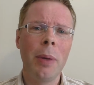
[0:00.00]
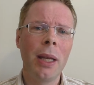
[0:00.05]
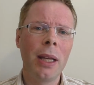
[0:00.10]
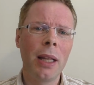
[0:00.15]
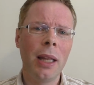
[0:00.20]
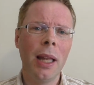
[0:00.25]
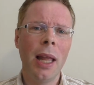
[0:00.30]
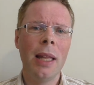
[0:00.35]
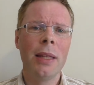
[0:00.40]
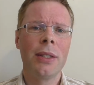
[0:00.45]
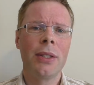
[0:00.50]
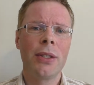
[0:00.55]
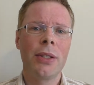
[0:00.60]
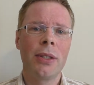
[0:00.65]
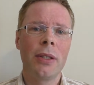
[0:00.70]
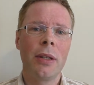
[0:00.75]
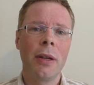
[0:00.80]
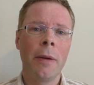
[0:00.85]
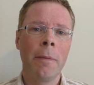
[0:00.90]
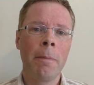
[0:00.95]
be
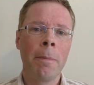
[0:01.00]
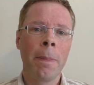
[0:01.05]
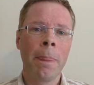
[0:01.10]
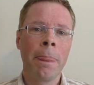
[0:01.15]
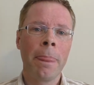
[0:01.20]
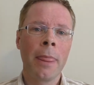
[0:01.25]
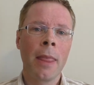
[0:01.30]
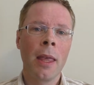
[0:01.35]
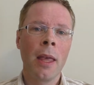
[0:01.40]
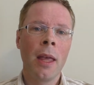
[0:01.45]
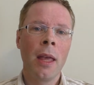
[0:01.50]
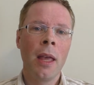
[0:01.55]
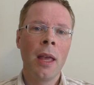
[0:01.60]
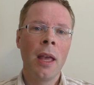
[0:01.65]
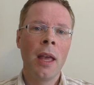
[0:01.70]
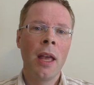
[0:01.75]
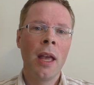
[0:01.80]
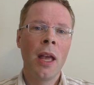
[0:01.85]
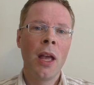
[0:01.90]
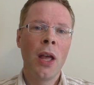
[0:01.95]
cleansed,
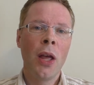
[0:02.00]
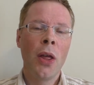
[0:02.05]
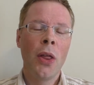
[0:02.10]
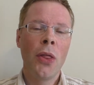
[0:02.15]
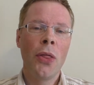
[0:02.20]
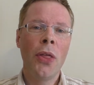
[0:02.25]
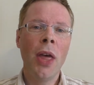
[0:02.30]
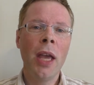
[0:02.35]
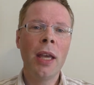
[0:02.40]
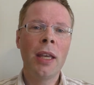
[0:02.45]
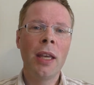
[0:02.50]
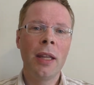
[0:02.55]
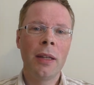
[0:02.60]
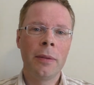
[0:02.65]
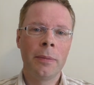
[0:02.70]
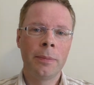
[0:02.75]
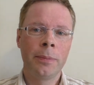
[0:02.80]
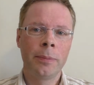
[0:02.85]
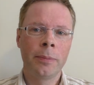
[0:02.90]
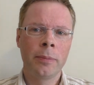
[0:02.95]
they
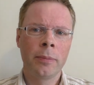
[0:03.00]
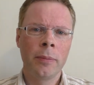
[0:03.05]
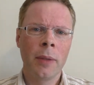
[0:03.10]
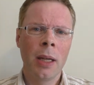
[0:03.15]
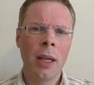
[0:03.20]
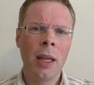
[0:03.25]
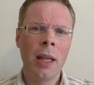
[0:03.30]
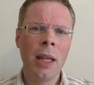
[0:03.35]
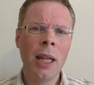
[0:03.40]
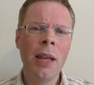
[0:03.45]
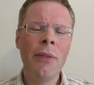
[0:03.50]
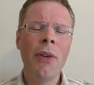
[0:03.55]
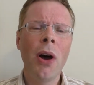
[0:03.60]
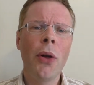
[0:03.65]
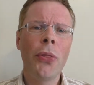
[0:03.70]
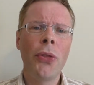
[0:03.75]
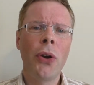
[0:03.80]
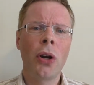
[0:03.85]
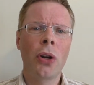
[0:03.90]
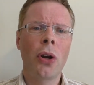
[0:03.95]
can live
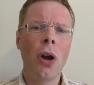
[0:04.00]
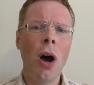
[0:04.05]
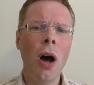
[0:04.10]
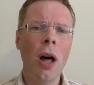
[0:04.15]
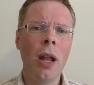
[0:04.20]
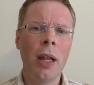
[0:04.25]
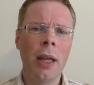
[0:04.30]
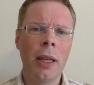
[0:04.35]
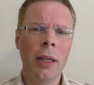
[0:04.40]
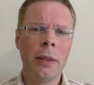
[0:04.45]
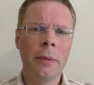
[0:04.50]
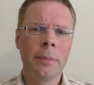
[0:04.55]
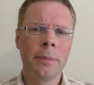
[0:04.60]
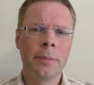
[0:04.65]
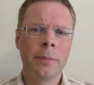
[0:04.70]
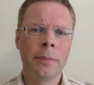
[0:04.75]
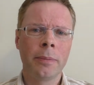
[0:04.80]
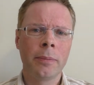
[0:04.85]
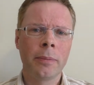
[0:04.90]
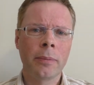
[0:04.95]
out their calling,
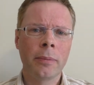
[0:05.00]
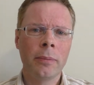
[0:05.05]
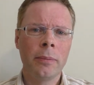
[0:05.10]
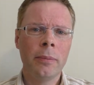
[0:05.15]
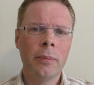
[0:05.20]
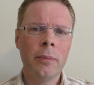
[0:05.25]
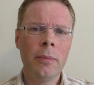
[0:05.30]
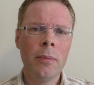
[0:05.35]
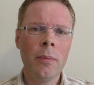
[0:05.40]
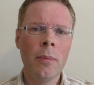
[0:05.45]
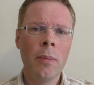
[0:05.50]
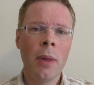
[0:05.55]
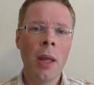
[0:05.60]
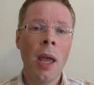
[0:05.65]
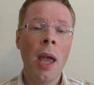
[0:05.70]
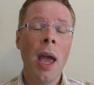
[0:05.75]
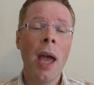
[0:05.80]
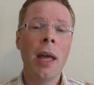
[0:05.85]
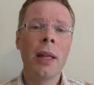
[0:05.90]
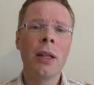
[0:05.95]

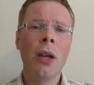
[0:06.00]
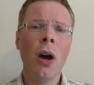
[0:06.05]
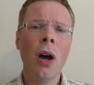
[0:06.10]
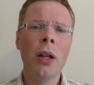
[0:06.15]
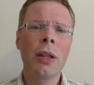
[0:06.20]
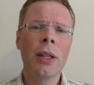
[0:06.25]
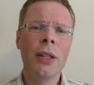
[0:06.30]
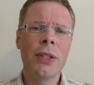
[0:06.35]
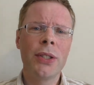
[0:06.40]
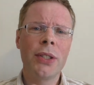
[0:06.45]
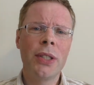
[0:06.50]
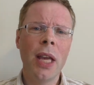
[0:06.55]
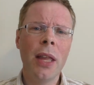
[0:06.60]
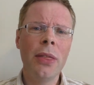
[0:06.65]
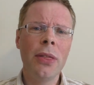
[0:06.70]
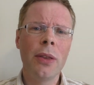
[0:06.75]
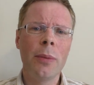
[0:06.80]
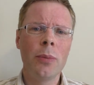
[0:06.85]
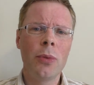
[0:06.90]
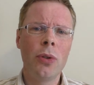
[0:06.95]
and God can
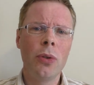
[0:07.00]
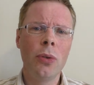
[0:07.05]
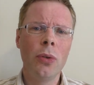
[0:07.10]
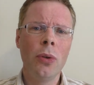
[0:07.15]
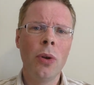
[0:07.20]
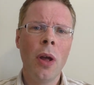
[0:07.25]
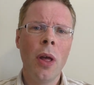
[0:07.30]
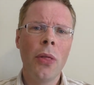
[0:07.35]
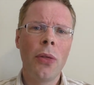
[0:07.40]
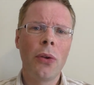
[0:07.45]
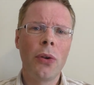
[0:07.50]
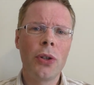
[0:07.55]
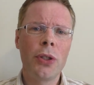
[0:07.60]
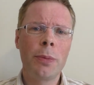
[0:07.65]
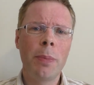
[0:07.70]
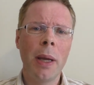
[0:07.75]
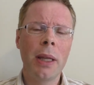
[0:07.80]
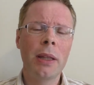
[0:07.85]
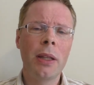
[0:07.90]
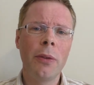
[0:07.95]
send them to the
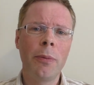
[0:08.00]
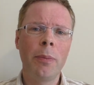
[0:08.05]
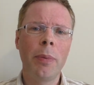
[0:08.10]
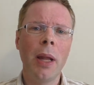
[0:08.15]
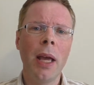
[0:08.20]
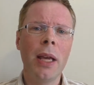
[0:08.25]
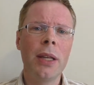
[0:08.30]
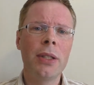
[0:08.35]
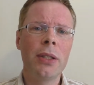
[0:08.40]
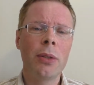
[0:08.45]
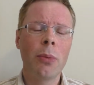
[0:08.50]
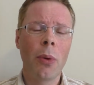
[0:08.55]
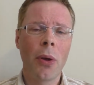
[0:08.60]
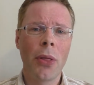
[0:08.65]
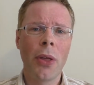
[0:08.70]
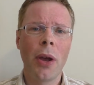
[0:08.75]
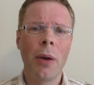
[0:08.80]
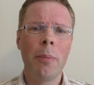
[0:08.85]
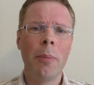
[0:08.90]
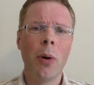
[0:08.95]
respective place where
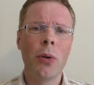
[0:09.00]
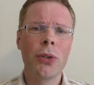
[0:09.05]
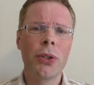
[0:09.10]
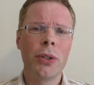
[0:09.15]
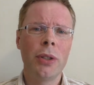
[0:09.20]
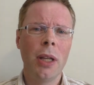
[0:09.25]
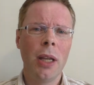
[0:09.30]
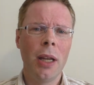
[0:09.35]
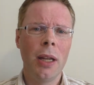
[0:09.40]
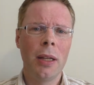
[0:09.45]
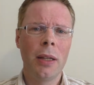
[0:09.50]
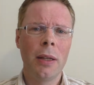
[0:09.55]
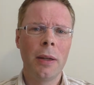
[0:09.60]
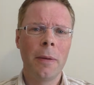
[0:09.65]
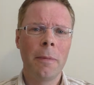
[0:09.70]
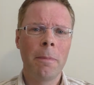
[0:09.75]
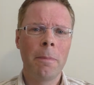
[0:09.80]
they're most needed.